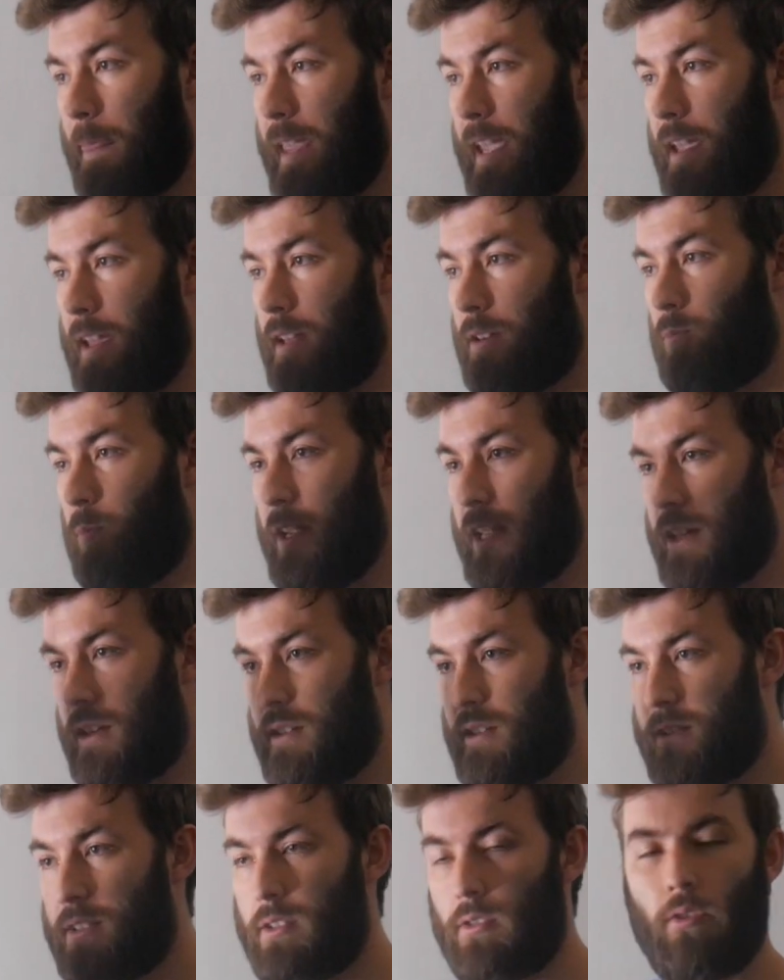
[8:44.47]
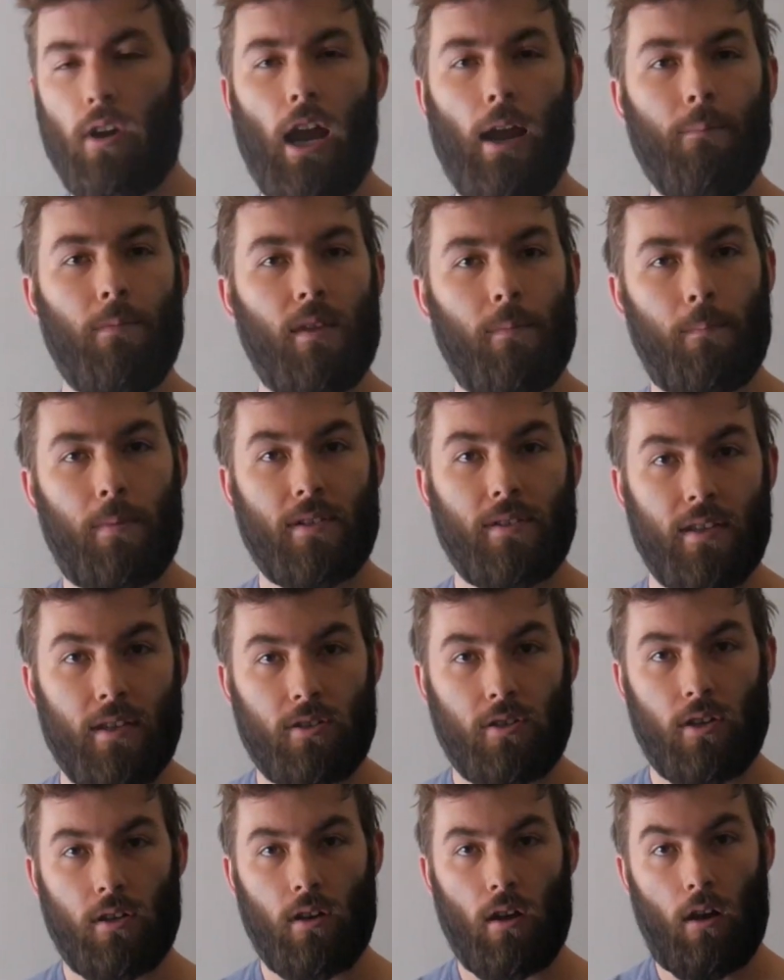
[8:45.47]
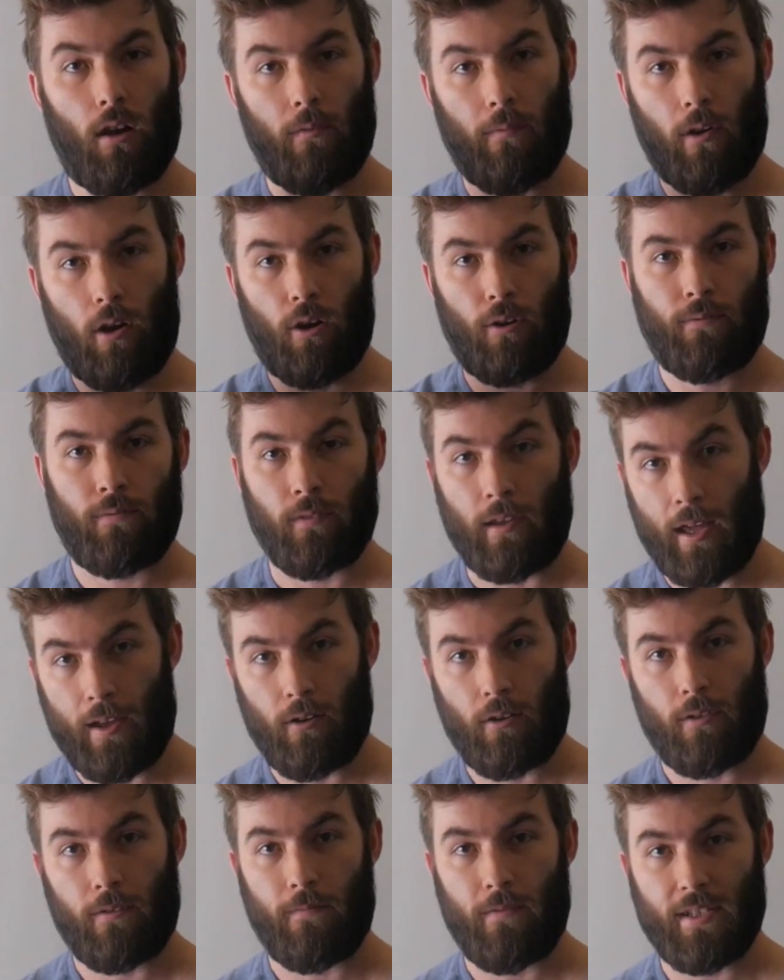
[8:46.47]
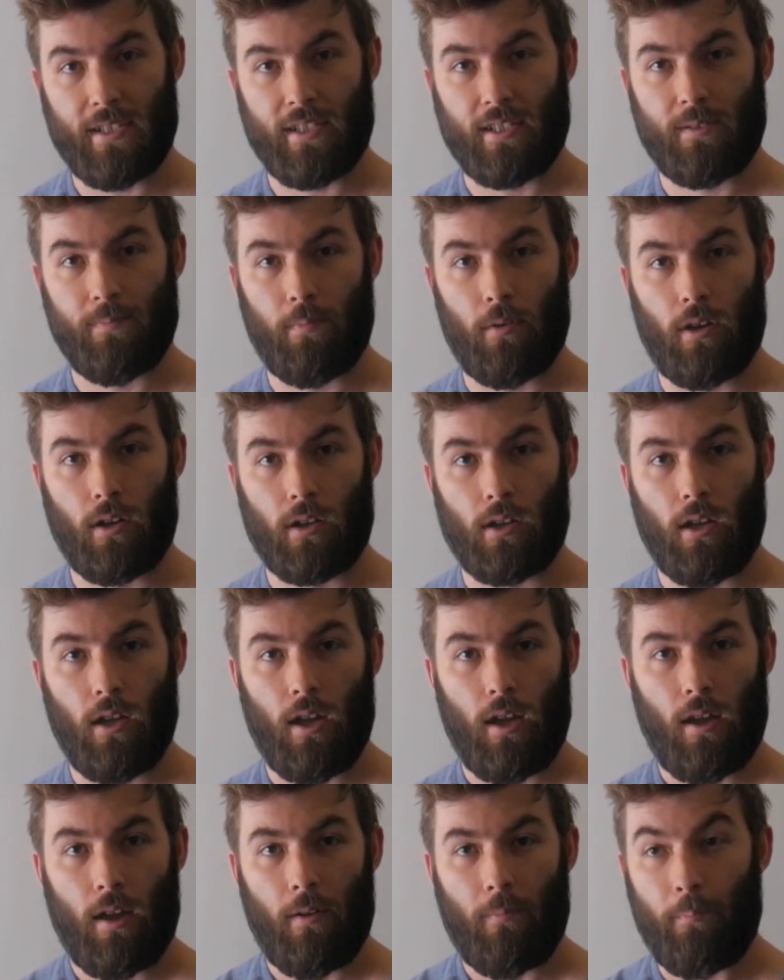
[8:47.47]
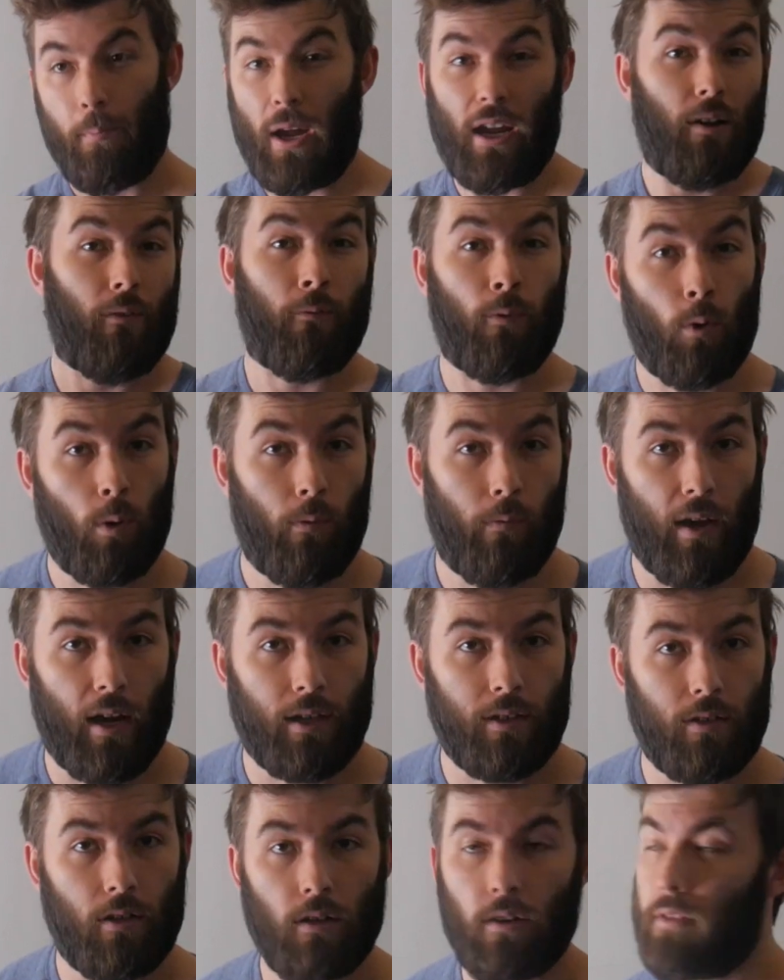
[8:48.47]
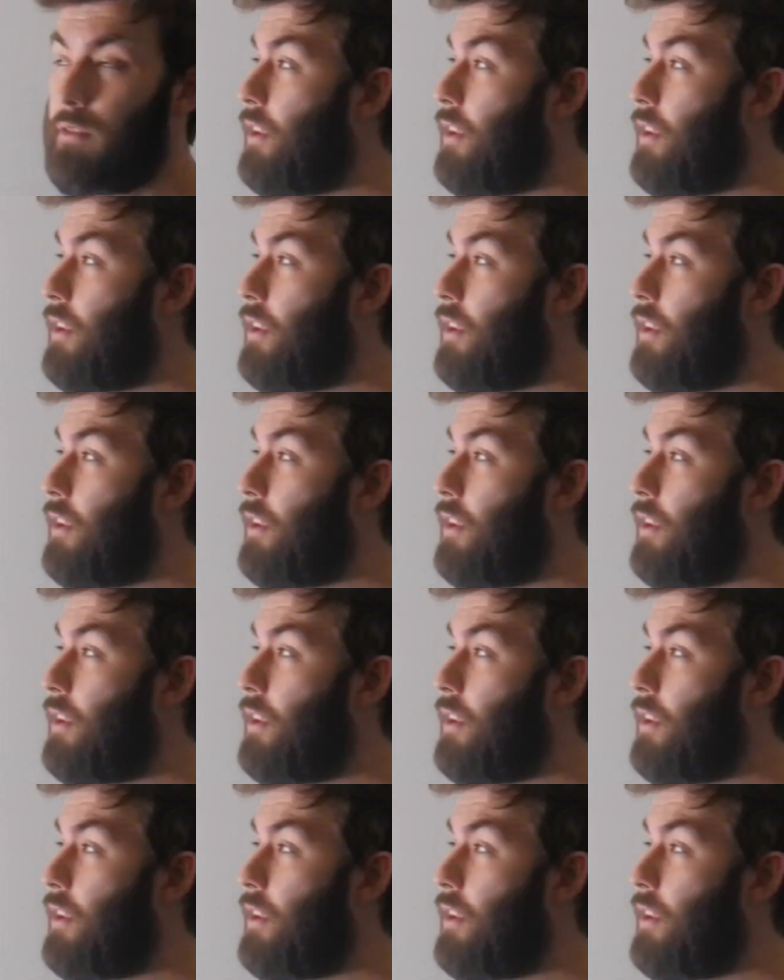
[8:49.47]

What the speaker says: And we can describe the position of our flat earth physics book by a four vector